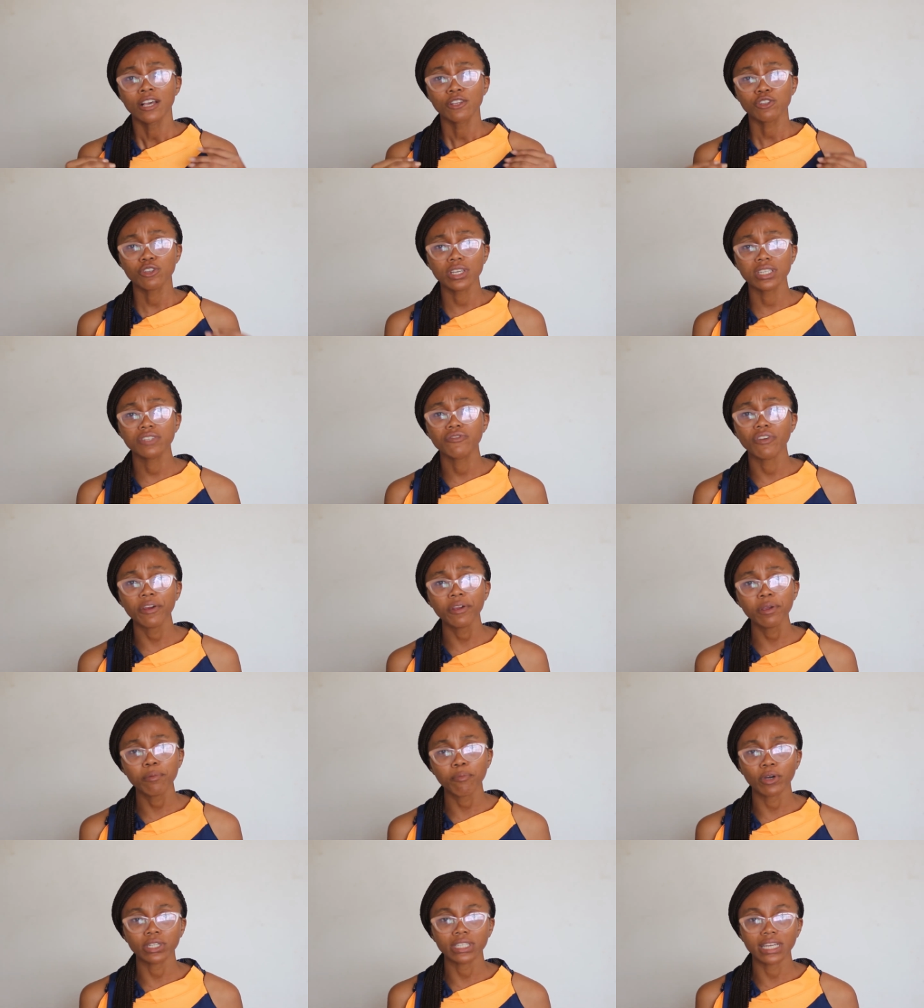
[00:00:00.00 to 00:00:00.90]
So it's
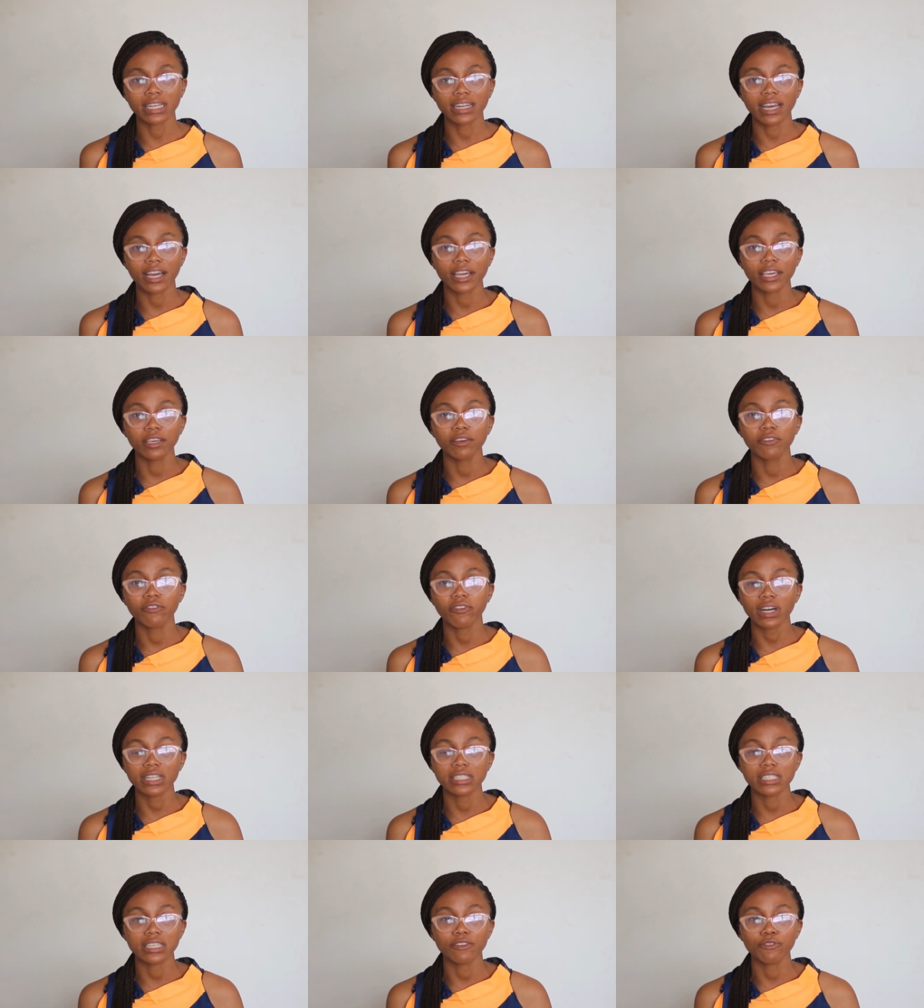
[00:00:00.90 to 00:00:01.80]
very important. Now in
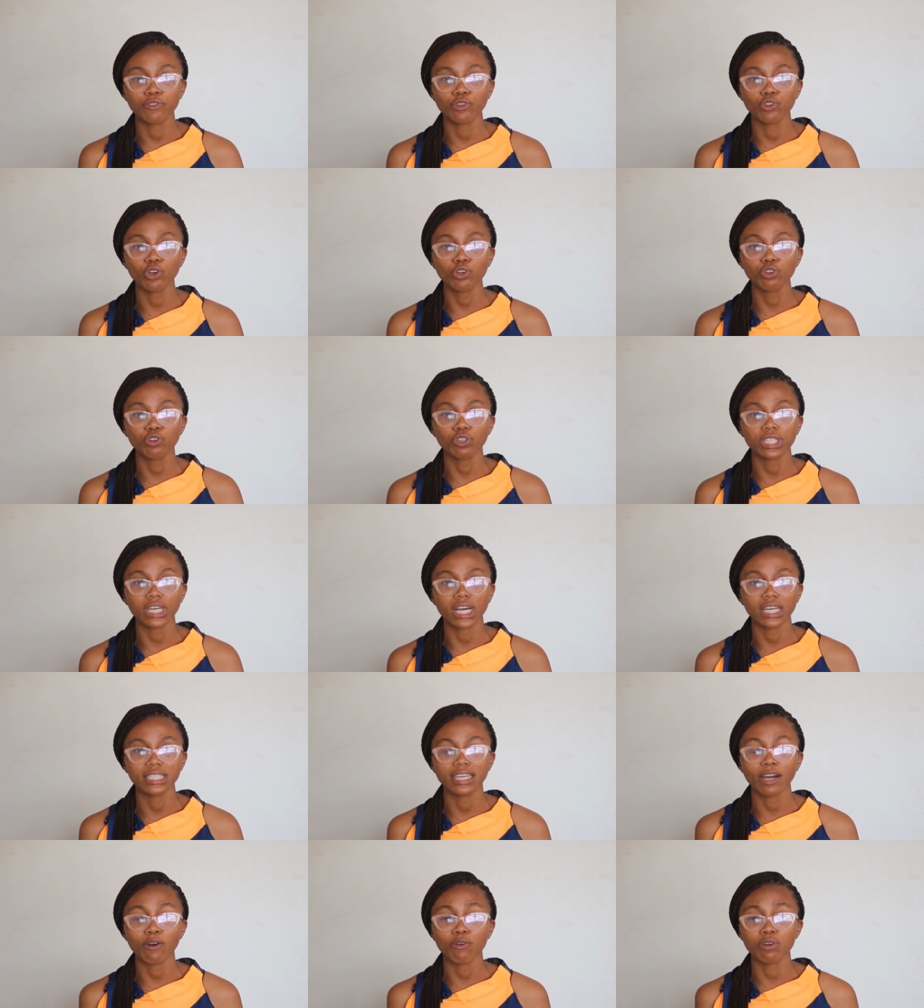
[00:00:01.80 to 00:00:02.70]
fact, if you don't know
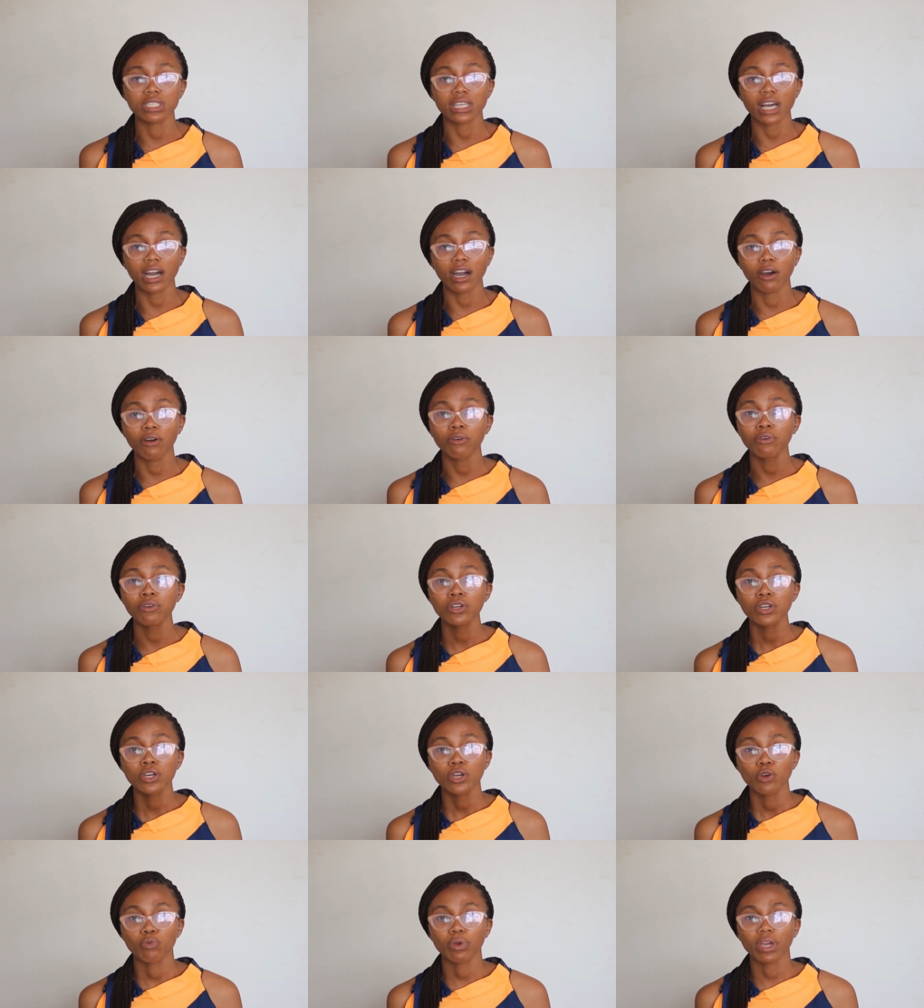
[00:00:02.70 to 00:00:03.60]
that was how,
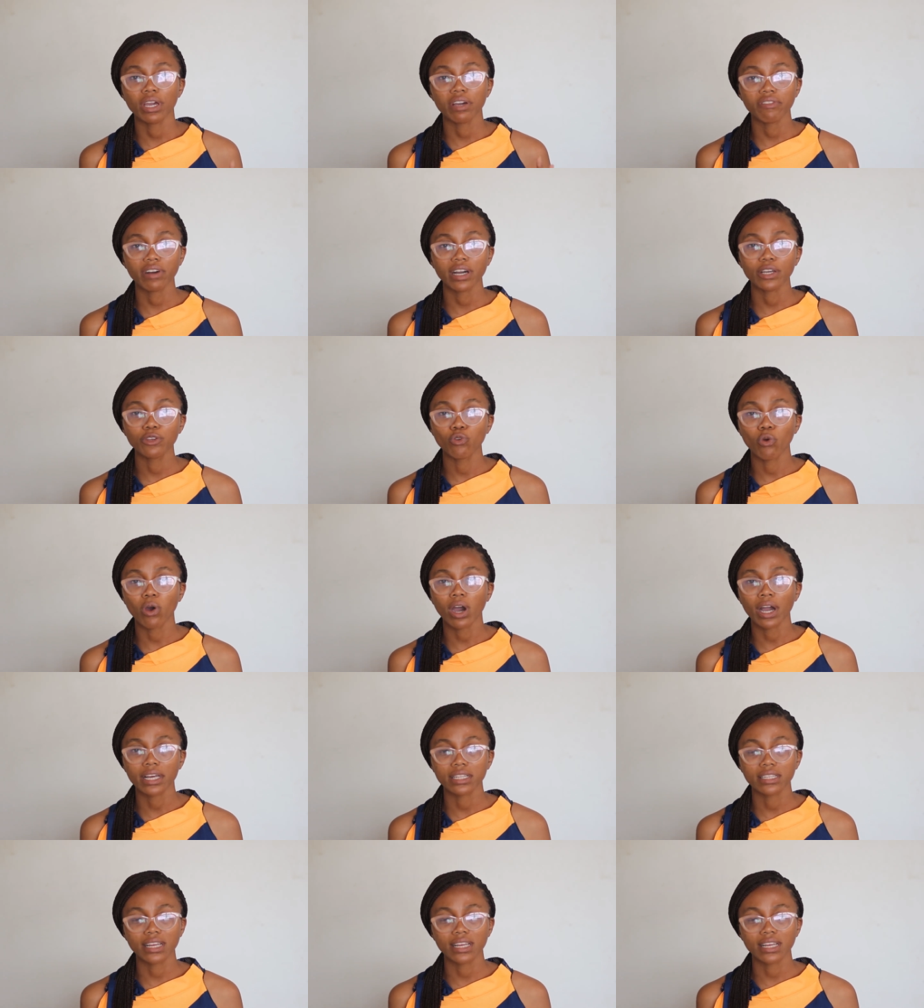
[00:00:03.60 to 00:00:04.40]
wherever you are,